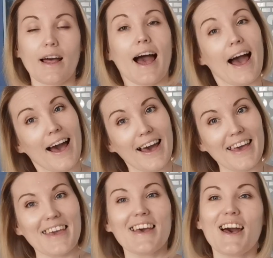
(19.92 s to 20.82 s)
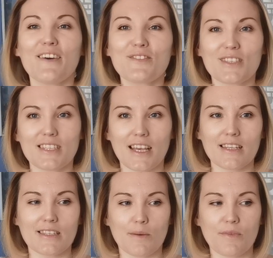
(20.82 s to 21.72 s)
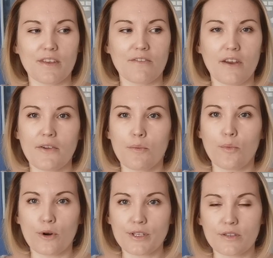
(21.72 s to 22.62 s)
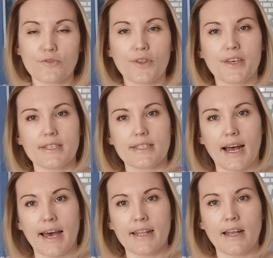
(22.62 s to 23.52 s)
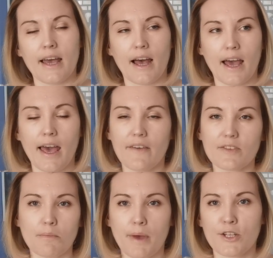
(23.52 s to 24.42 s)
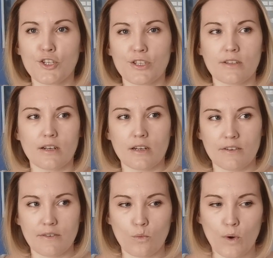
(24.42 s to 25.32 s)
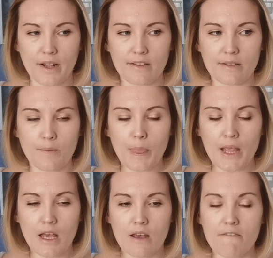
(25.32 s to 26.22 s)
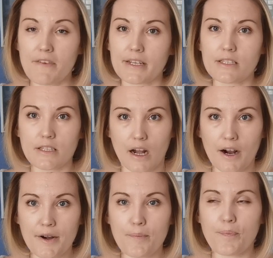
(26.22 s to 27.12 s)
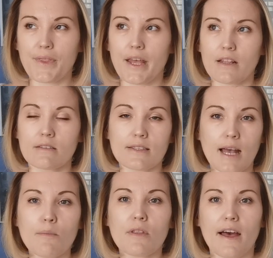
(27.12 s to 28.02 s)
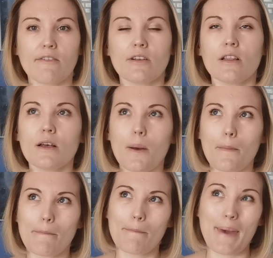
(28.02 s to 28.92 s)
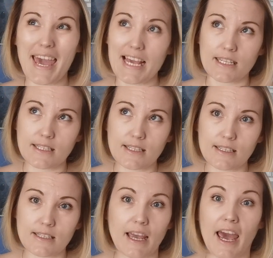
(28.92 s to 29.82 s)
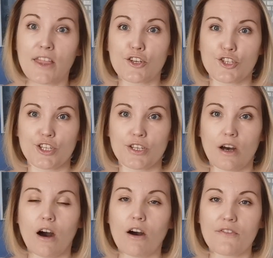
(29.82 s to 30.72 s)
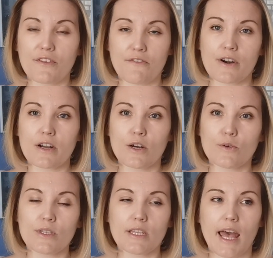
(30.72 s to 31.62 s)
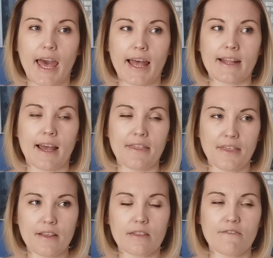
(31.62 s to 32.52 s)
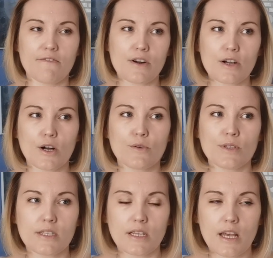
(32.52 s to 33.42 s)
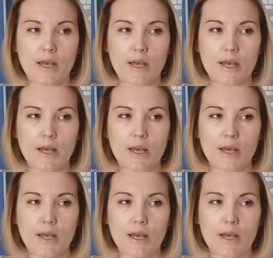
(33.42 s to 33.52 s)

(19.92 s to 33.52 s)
I have to say something very important for this sign. I have to mention one fixed star that on some level bathes the energy of the Virgos, and I think the Virgos,